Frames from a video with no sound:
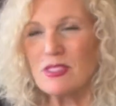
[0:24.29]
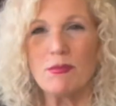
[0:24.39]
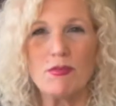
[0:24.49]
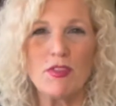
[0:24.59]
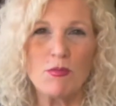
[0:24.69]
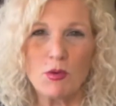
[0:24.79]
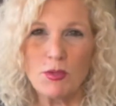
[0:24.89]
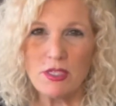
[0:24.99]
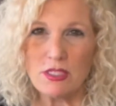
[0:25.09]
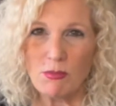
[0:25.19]
some of them were
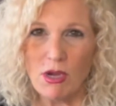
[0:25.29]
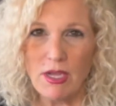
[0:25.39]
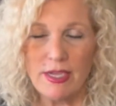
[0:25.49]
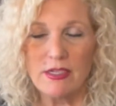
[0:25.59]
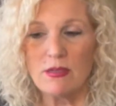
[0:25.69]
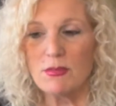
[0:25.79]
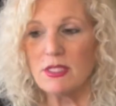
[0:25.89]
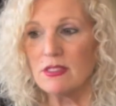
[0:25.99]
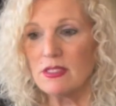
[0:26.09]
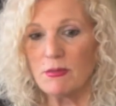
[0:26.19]
really small items,
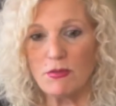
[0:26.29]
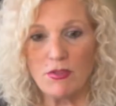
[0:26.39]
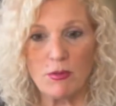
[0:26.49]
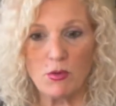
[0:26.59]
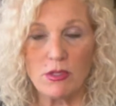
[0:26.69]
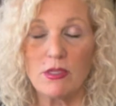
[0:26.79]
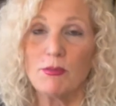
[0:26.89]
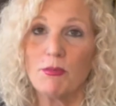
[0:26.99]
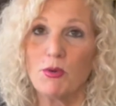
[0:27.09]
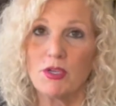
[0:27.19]
and some of them were a
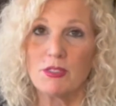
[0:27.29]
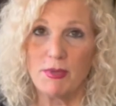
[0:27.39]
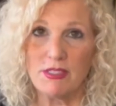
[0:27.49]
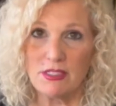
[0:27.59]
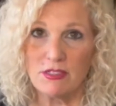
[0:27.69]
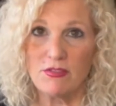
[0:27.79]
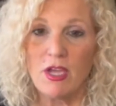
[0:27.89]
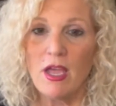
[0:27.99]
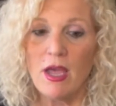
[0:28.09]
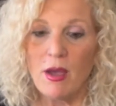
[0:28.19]
little bit more expensive.
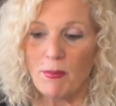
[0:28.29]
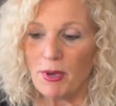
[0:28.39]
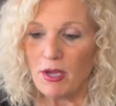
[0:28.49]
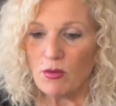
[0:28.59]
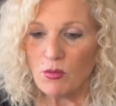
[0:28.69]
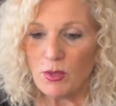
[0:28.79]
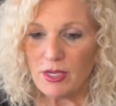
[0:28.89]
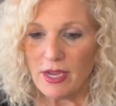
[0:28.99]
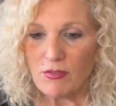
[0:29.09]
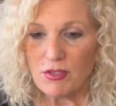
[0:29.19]
But
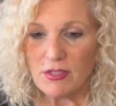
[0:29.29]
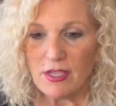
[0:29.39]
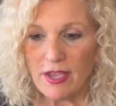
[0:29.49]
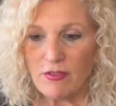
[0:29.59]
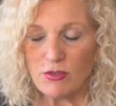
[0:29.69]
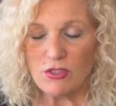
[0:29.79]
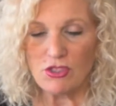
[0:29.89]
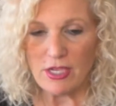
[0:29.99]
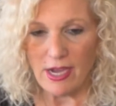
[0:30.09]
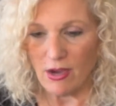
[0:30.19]
when everything
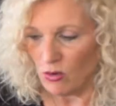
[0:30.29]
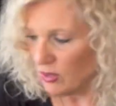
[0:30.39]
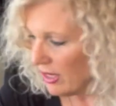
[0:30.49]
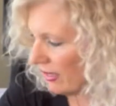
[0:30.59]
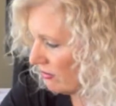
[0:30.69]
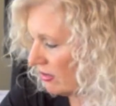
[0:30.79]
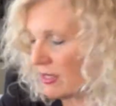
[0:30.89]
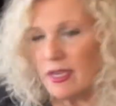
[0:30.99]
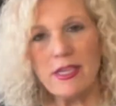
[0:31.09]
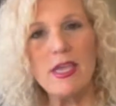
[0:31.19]
averaged out, I
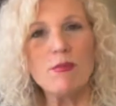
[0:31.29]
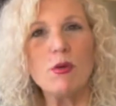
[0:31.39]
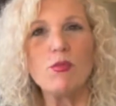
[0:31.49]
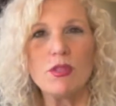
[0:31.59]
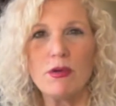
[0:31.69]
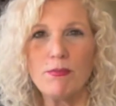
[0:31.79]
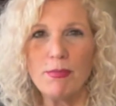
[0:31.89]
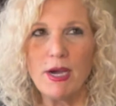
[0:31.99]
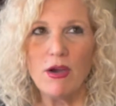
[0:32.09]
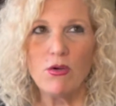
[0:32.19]
think I came up with
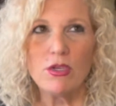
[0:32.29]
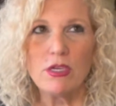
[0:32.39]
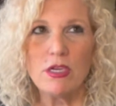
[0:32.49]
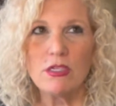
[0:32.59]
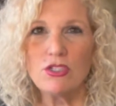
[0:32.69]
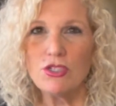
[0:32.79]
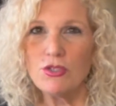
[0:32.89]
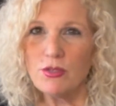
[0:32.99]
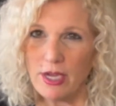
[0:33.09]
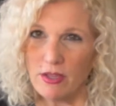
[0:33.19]
about
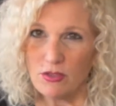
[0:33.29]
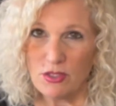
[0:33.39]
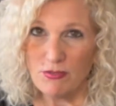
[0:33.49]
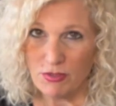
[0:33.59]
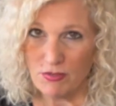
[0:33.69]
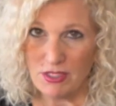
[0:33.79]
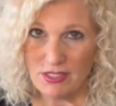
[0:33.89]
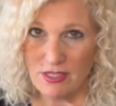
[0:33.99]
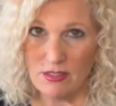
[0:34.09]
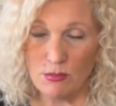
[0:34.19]

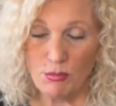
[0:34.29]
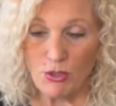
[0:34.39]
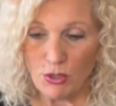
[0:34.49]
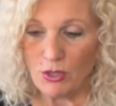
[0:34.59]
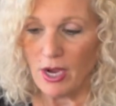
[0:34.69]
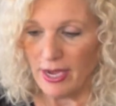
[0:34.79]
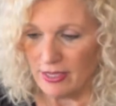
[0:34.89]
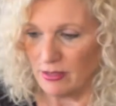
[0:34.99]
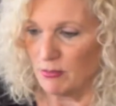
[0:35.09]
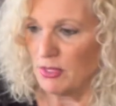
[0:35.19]
$2.50 per
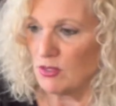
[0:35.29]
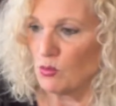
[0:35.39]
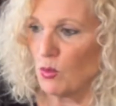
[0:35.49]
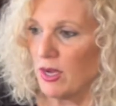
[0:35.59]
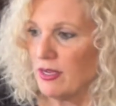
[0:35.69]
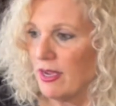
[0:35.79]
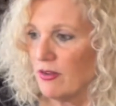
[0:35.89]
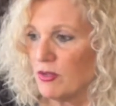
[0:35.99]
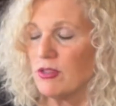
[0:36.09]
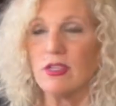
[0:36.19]
item is what
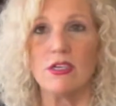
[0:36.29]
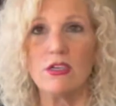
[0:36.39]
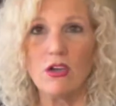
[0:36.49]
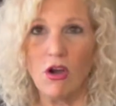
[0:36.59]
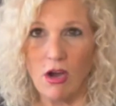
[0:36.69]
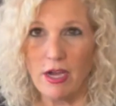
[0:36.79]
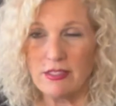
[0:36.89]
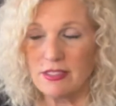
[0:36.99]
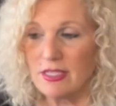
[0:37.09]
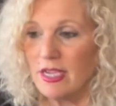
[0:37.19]
everything
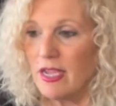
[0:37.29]
cost.